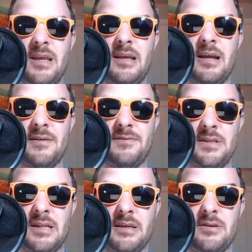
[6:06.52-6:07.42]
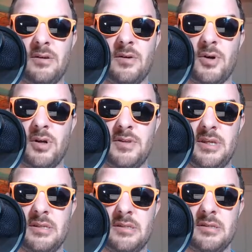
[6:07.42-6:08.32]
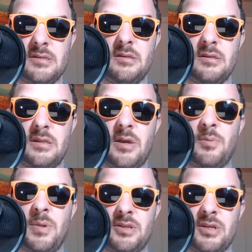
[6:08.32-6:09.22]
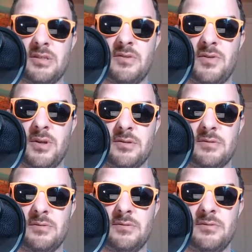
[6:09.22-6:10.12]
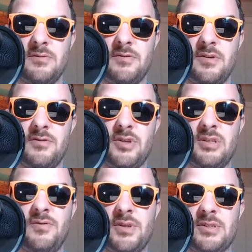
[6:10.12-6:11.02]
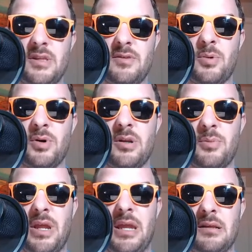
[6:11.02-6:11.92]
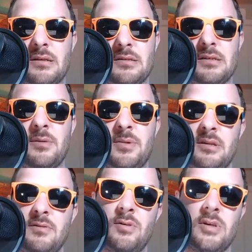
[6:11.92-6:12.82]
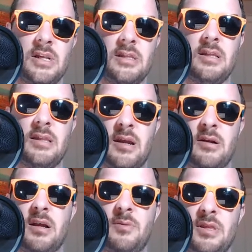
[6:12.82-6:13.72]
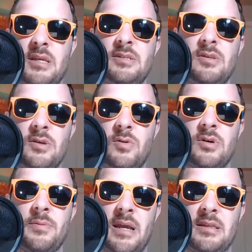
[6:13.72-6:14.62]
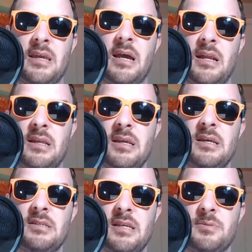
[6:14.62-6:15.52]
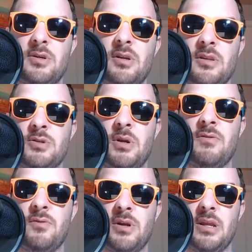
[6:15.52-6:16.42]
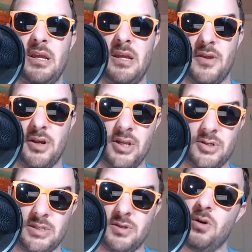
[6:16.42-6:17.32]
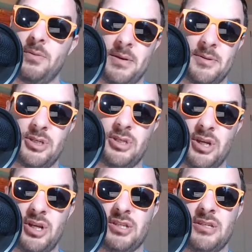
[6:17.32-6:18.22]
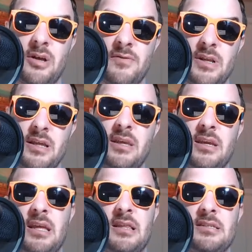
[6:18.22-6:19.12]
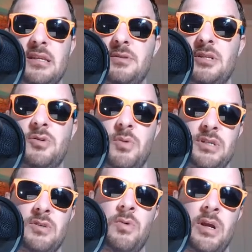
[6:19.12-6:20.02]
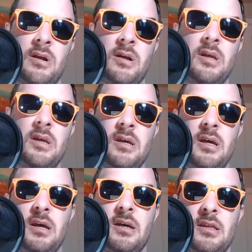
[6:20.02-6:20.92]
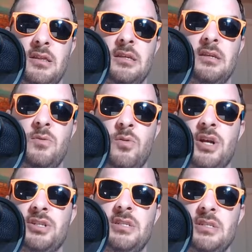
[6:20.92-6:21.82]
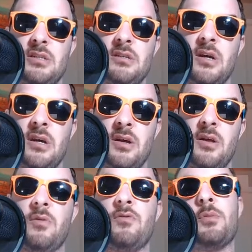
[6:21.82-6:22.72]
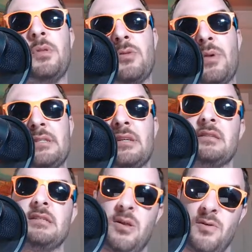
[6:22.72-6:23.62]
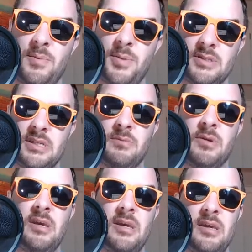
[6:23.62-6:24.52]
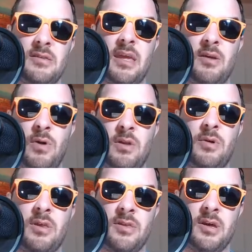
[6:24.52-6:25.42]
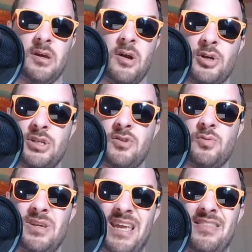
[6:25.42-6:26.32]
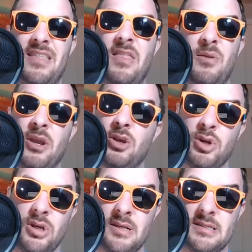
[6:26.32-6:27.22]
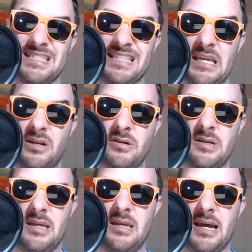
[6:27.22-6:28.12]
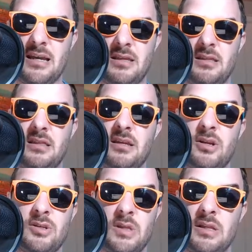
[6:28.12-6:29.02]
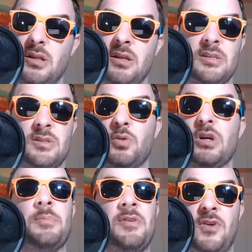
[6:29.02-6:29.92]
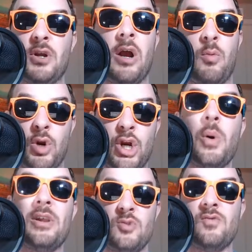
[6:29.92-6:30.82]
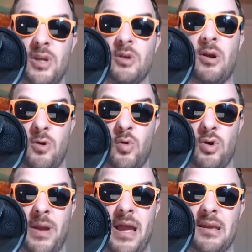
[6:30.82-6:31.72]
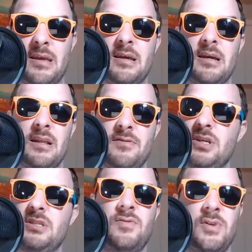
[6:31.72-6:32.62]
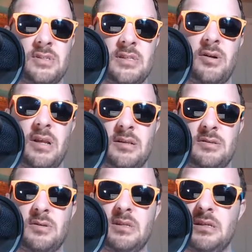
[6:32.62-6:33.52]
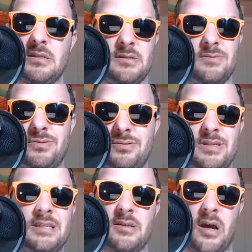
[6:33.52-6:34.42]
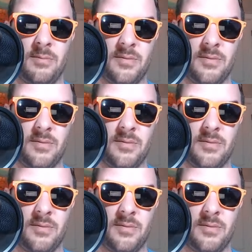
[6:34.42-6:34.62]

I feel like of all of these, they would pick Justin Fields. Justin Fields is on the board at number 8. I mean, you're looking at it there. I mean, they still need quarterback. They got Sam Darnold. They traded for it. They're going to address the quarterback position. They're going to solve it. I think, again, the same situation where the Washington, formerly the Redskins, now the football team, they went with RG3 and then they picked Kirk Cousins later. I think that they're going to do that. They're like, listen, we're going to figure out quarterback. And if Justin Fields is there at 8, dude, he's gone.